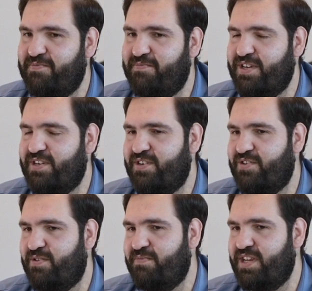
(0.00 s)
But
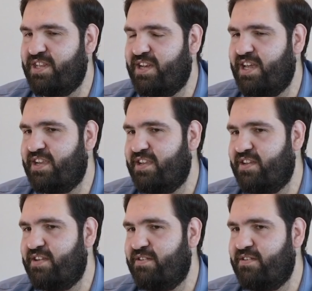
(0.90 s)
normally, like,
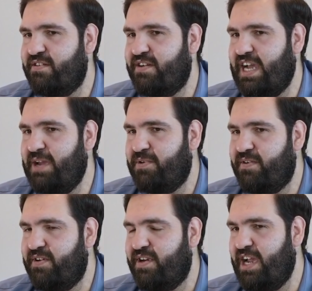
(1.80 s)
I
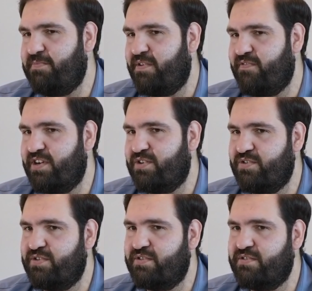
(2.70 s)
prefer
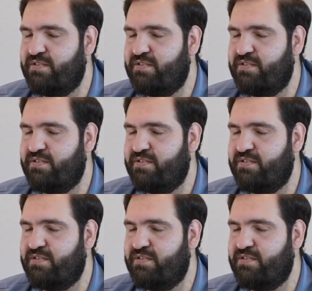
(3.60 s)
to